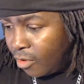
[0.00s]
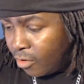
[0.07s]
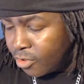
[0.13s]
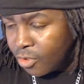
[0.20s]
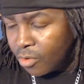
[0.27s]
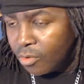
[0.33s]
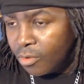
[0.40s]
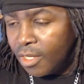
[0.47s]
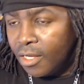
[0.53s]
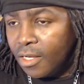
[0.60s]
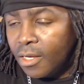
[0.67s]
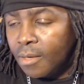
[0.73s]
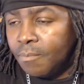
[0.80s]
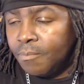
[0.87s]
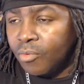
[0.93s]
also
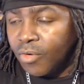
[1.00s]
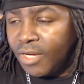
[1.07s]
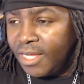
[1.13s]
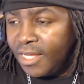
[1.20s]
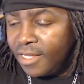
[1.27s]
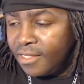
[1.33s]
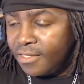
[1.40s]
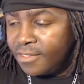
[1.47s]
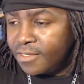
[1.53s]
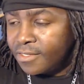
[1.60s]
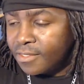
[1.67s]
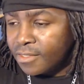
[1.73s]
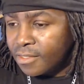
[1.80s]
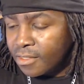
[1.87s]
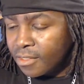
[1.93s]

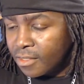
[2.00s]
breeds